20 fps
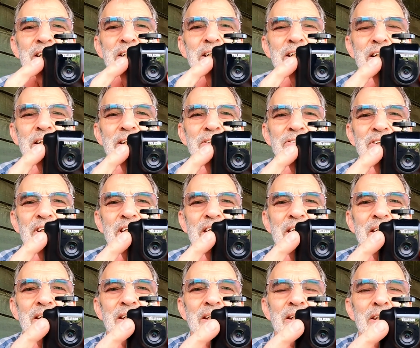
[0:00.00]
and it has
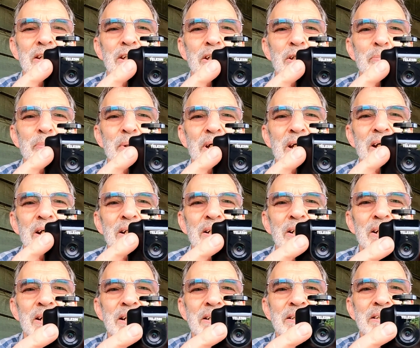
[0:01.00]
a power
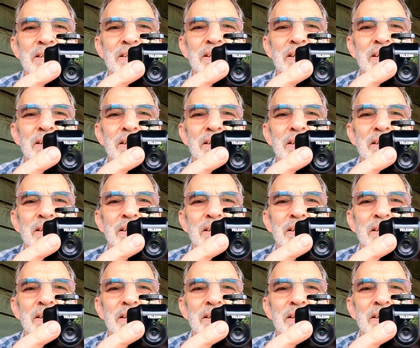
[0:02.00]
light,